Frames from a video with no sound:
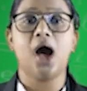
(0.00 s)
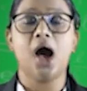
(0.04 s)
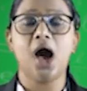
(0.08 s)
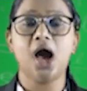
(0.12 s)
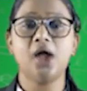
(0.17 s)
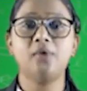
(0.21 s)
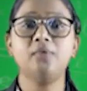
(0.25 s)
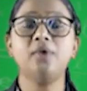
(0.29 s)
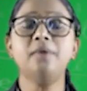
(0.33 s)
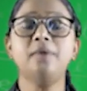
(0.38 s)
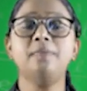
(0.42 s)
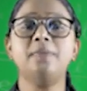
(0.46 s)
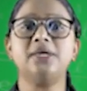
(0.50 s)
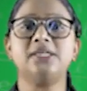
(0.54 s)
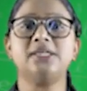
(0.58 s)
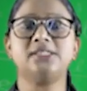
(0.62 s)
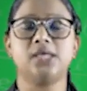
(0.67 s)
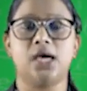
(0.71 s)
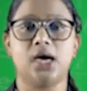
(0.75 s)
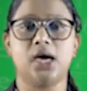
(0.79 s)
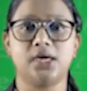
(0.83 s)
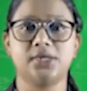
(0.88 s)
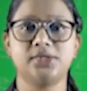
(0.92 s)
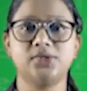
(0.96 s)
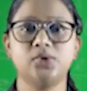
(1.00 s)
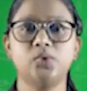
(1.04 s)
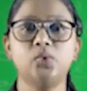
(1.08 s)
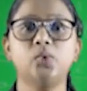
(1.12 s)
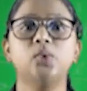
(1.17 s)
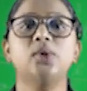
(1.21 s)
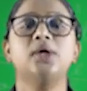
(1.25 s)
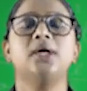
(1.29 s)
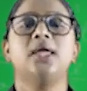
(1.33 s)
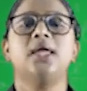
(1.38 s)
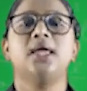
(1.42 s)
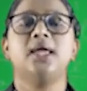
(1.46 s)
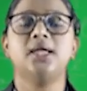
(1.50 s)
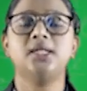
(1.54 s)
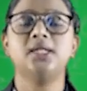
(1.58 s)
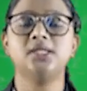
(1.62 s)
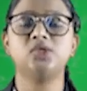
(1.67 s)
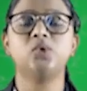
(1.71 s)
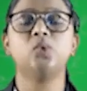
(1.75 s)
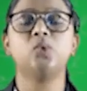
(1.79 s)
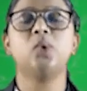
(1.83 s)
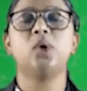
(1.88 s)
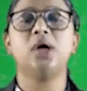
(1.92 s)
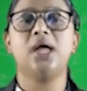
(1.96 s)
R1 plus R2
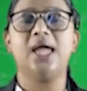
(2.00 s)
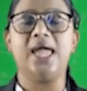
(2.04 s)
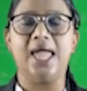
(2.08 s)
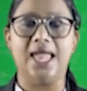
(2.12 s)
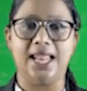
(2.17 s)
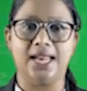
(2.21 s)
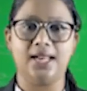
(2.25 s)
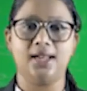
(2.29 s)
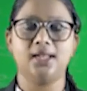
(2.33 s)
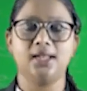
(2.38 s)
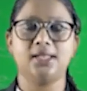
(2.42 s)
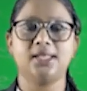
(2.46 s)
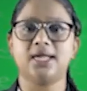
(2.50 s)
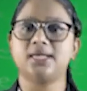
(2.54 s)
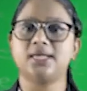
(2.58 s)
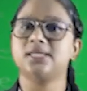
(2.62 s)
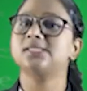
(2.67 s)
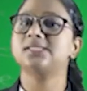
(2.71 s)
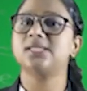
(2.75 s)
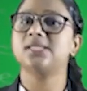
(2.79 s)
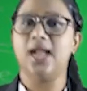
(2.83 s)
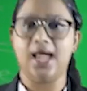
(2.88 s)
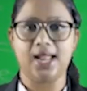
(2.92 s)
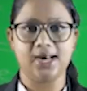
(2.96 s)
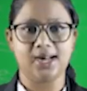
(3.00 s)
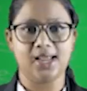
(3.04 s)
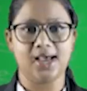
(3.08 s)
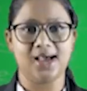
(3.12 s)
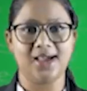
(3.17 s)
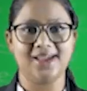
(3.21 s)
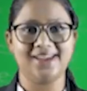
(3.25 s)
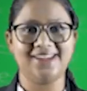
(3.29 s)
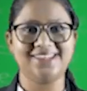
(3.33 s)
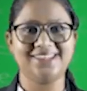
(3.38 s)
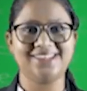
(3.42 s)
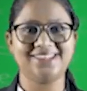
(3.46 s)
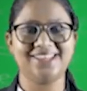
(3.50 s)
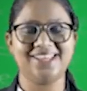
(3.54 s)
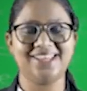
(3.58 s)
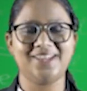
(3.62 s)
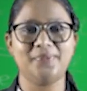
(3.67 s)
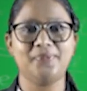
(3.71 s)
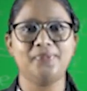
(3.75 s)
into L, that is slant height.